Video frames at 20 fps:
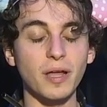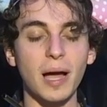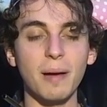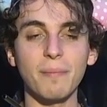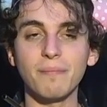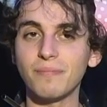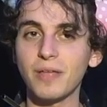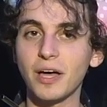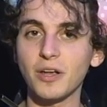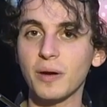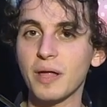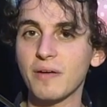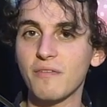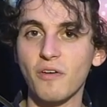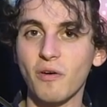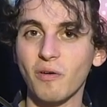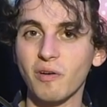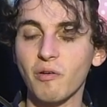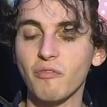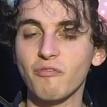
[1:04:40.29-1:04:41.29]
I'm, I don't have a
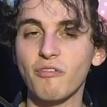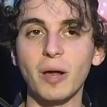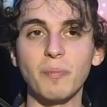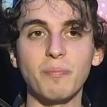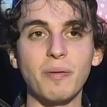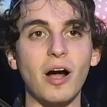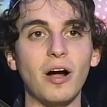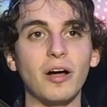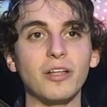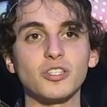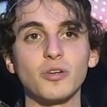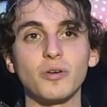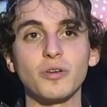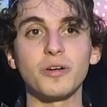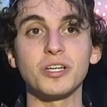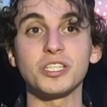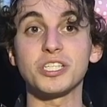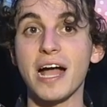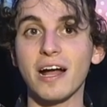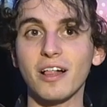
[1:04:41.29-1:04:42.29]
very refined palate, so I don't
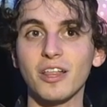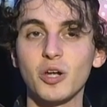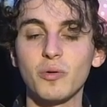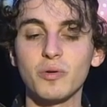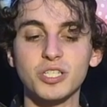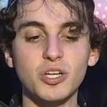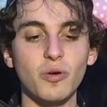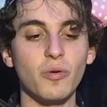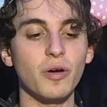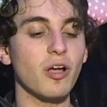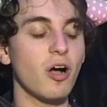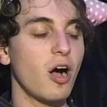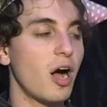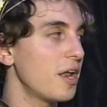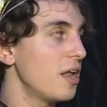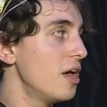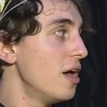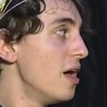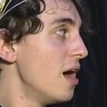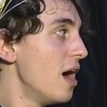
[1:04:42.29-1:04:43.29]
exactly know what's going on.